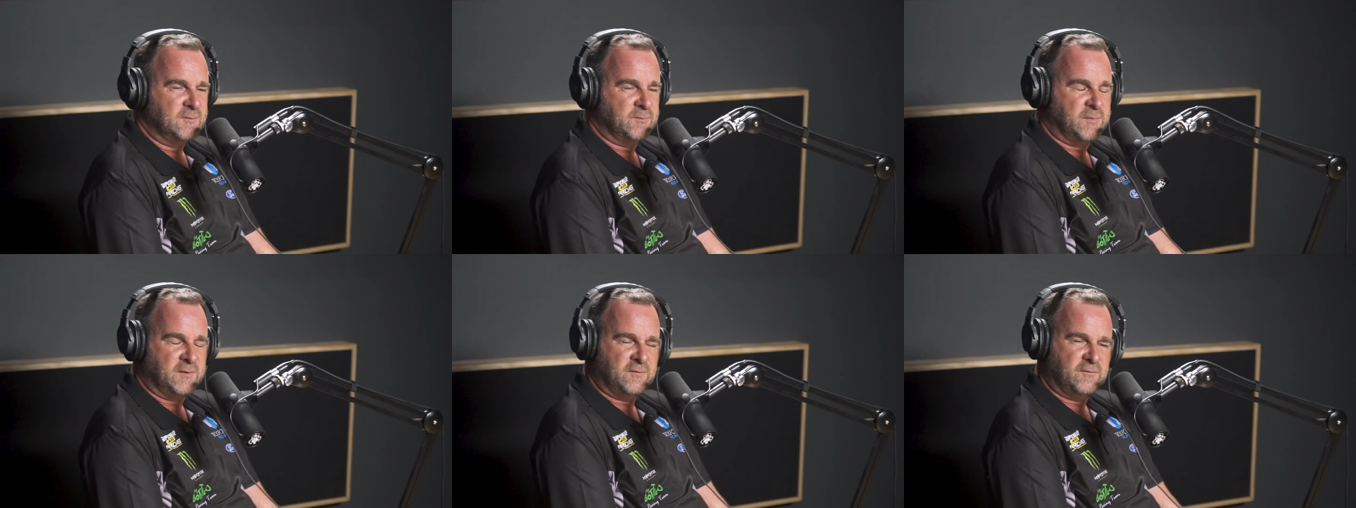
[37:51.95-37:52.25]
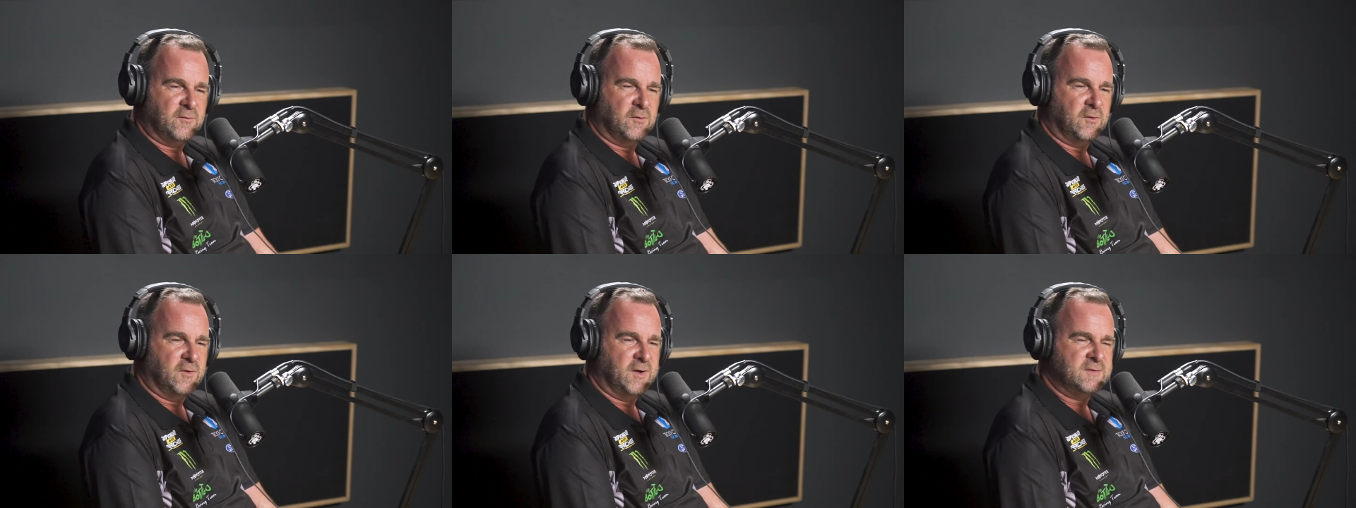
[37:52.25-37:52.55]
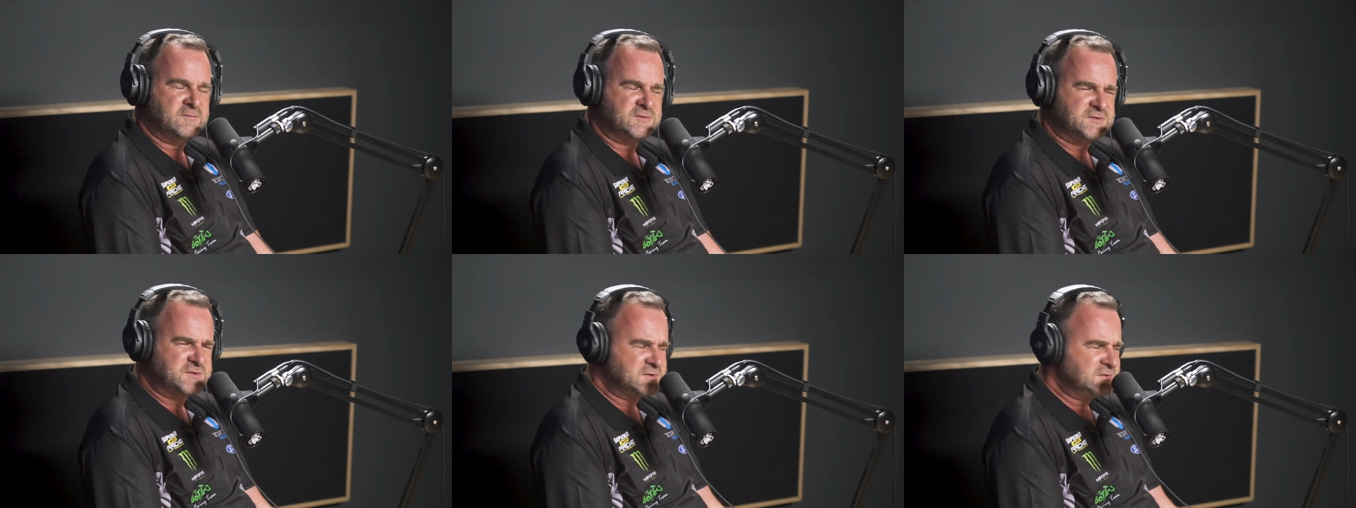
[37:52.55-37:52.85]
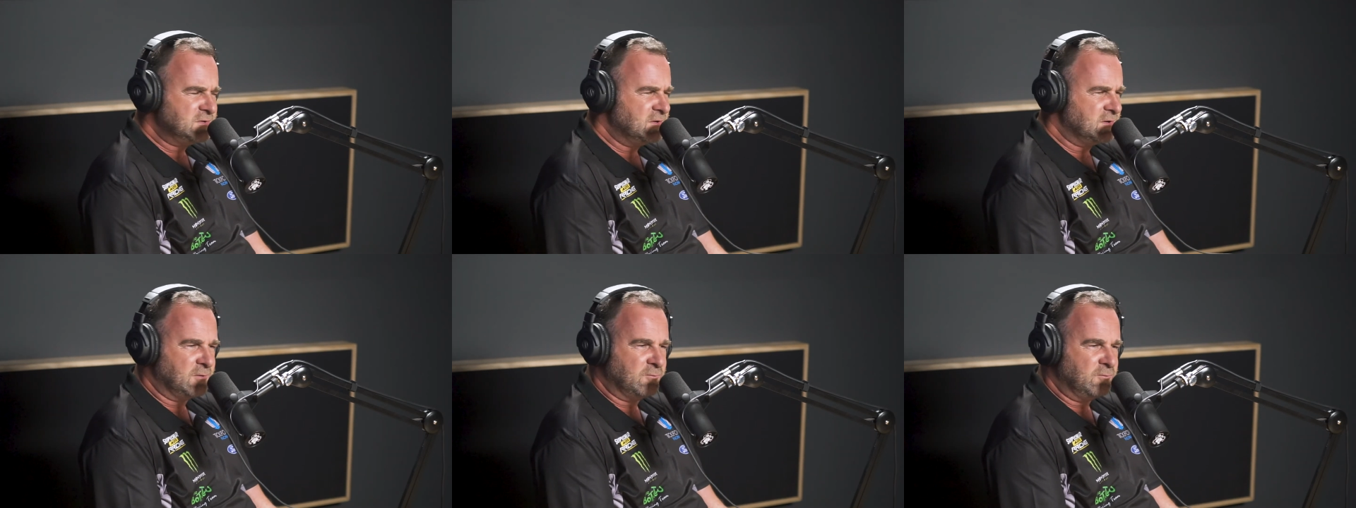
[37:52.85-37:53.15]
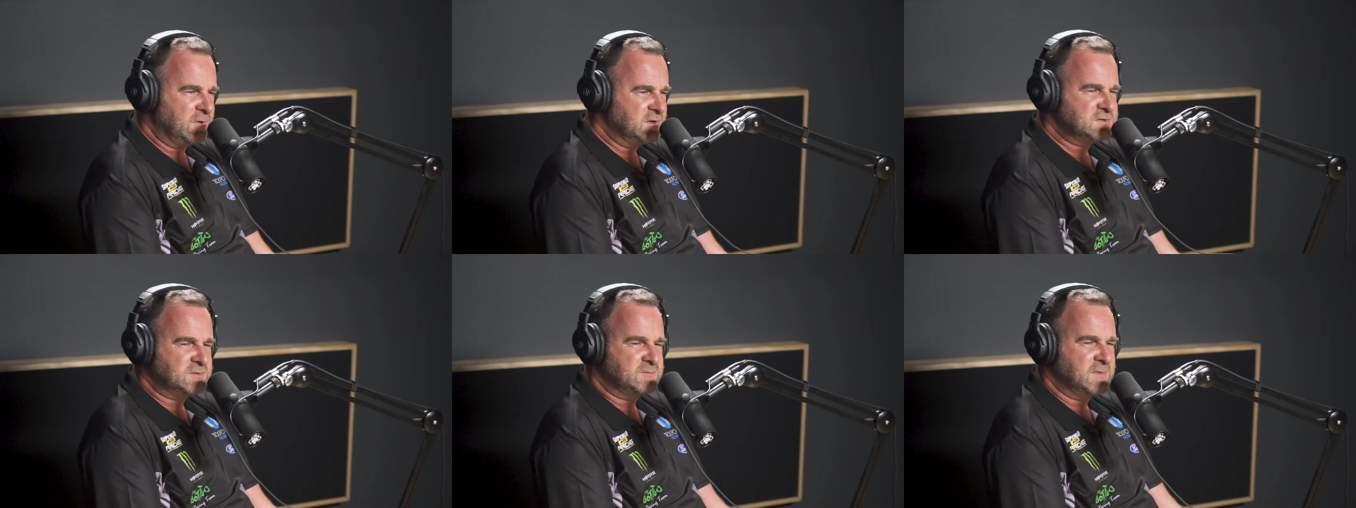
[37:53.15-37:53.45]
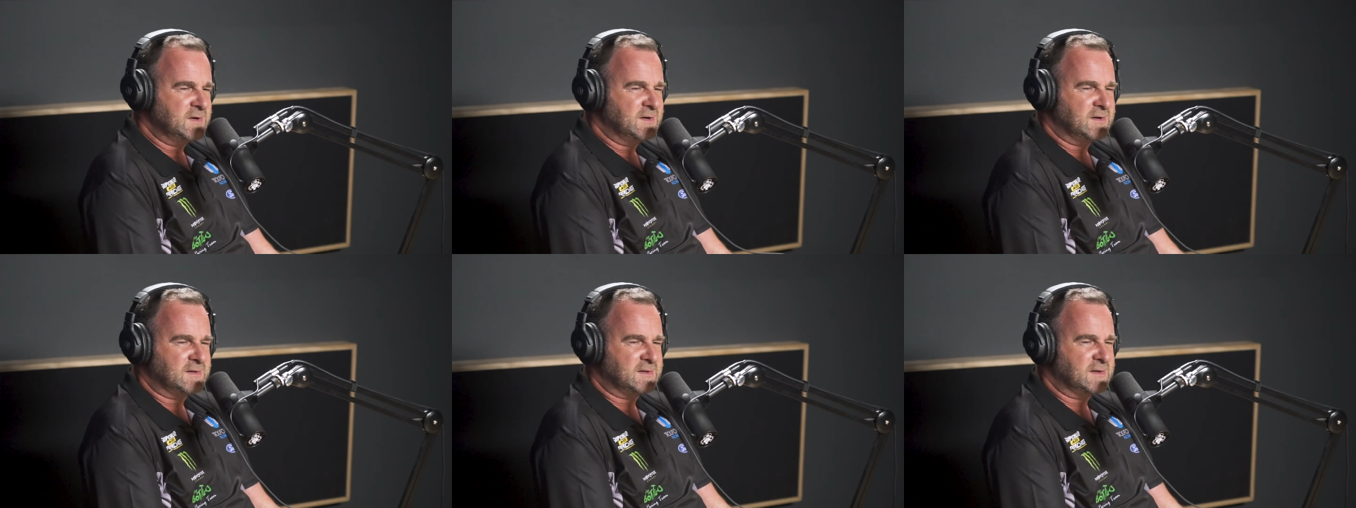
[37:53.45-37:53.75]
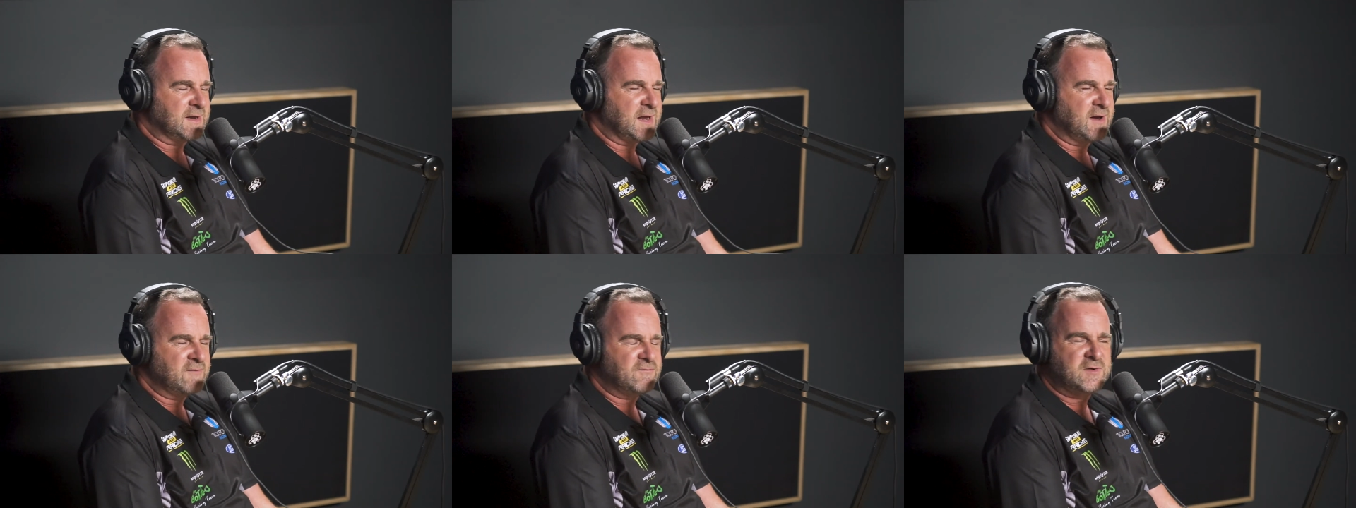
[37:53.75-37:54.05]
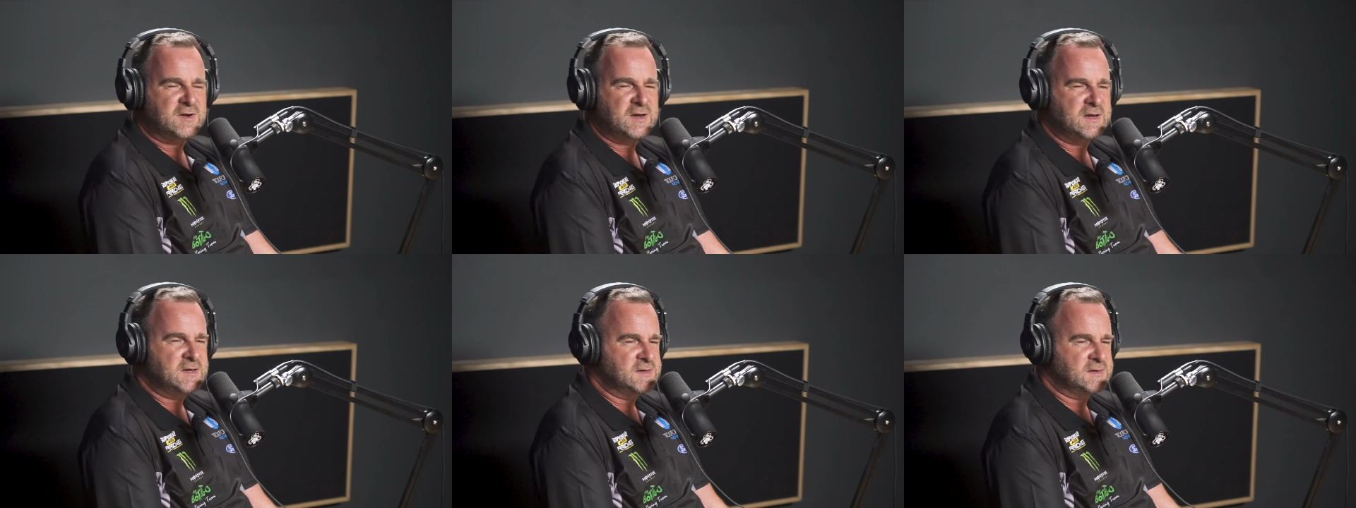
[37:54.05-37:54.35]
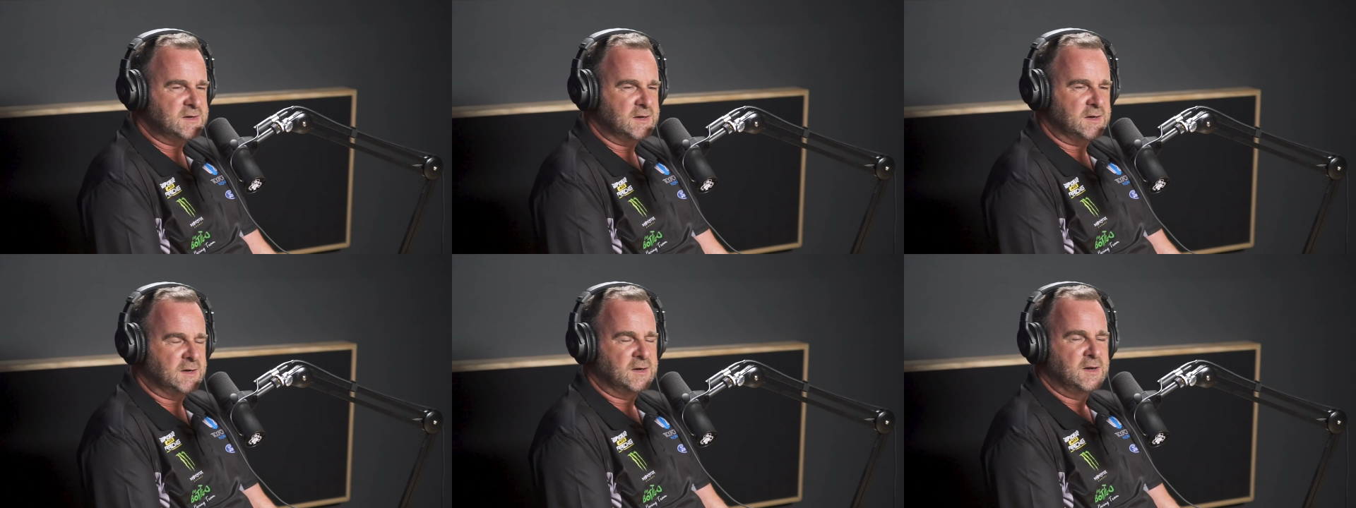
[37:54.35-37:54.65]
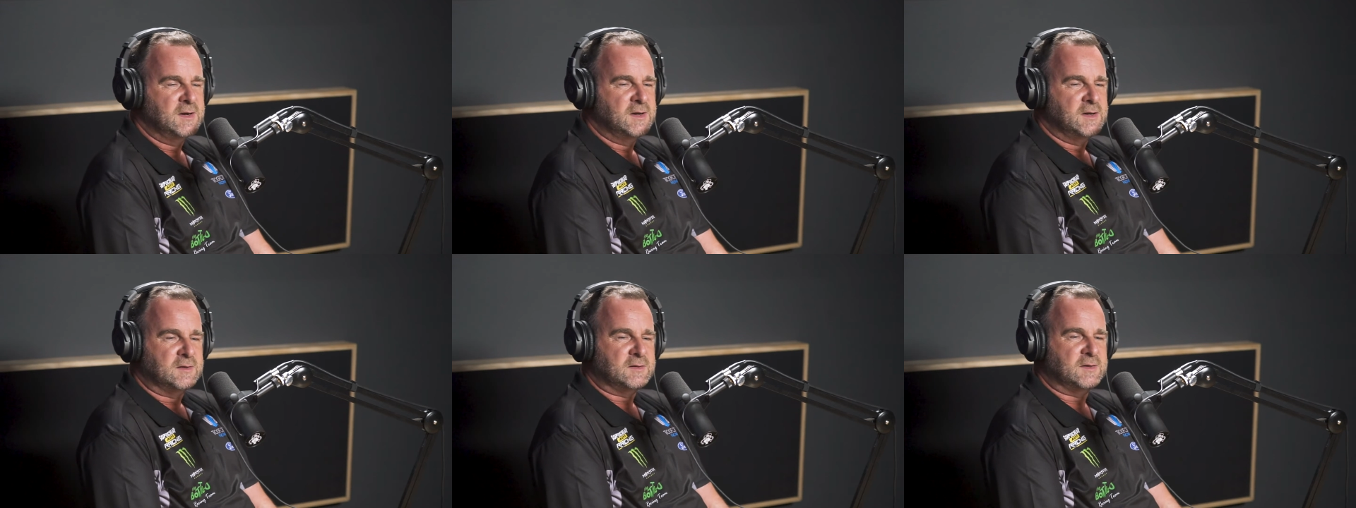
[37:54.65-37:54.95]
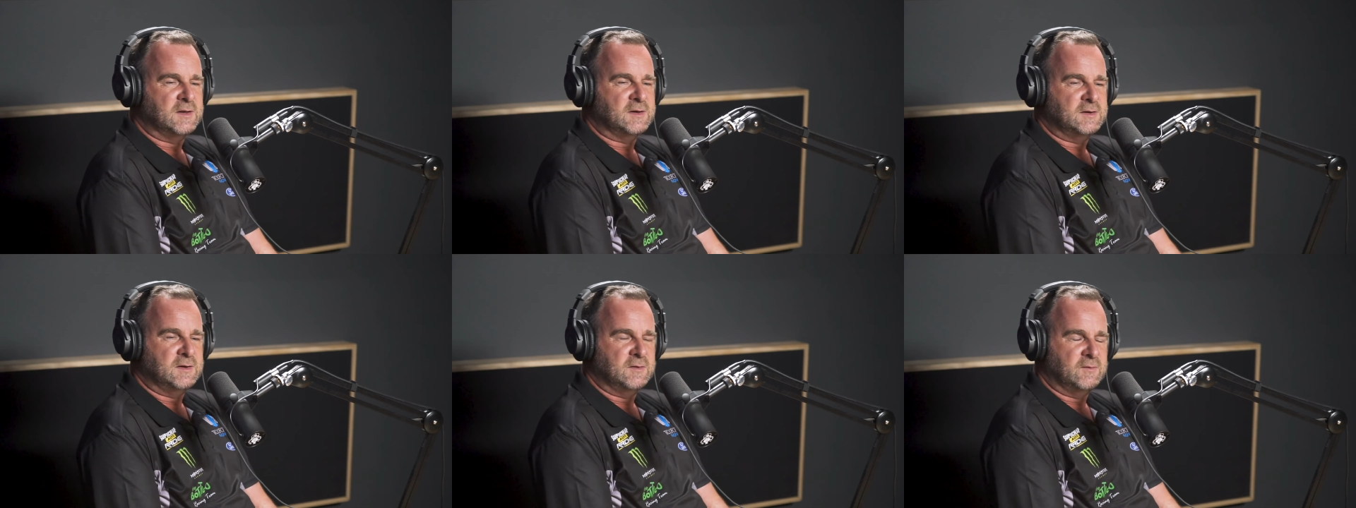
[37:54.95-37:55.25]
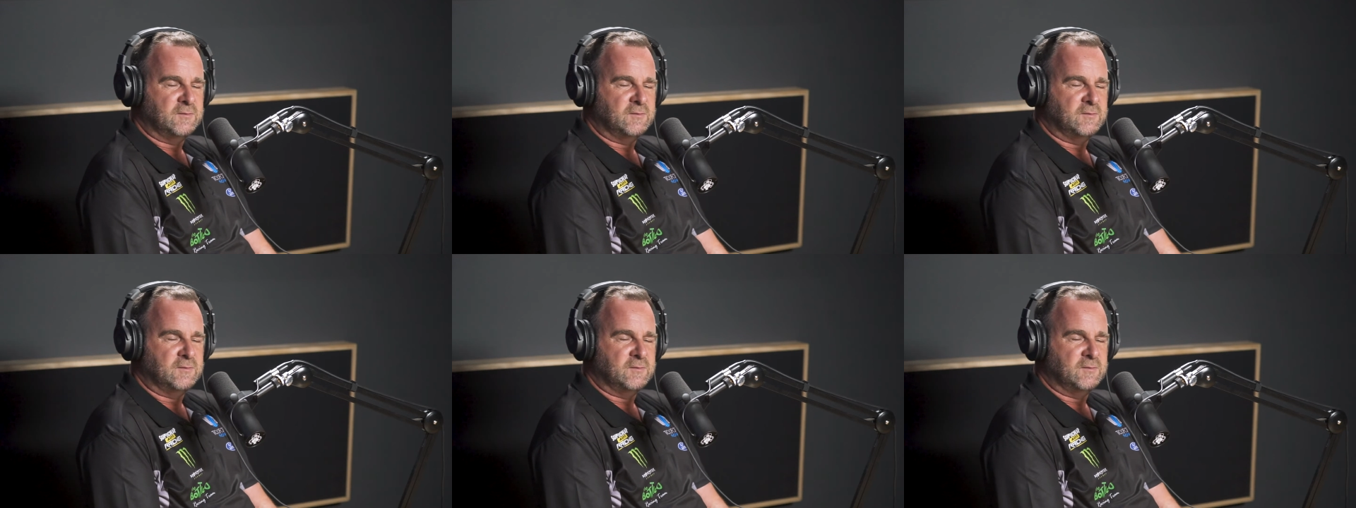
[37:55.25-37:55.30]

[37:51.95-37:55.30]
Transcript: Before, it was just like a regimented thing. Every year you did it, then